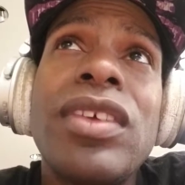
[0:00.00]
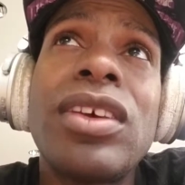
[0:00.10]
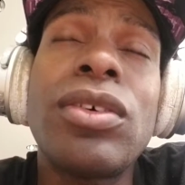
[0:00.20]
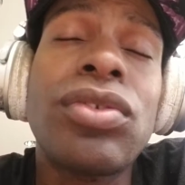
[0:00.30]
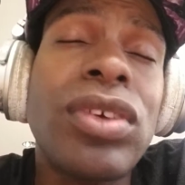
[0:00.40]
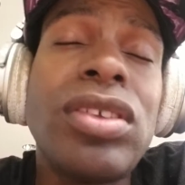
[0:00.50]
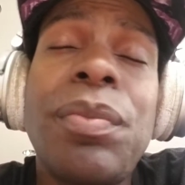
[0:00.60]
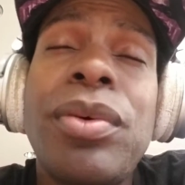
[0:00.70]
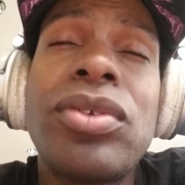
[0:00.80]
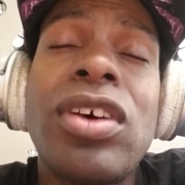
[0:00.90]
go straight to the
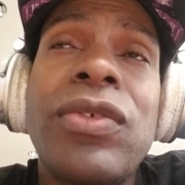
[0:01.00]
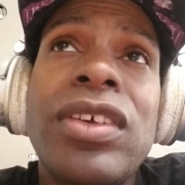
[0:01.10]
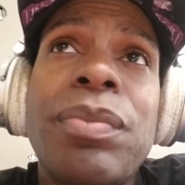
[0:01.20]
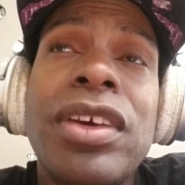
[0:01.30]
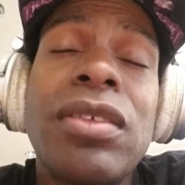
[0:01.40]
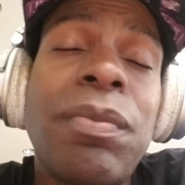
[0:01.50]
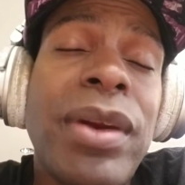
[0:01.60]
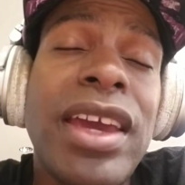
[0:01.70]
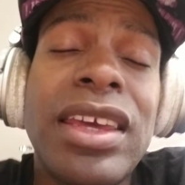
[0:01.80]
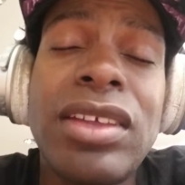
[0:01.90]
post office, pick up the
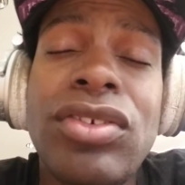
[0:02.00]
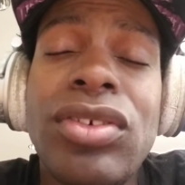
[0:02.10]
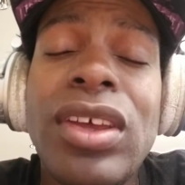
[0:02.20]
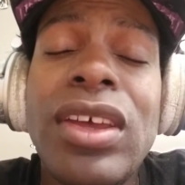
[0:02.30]
package,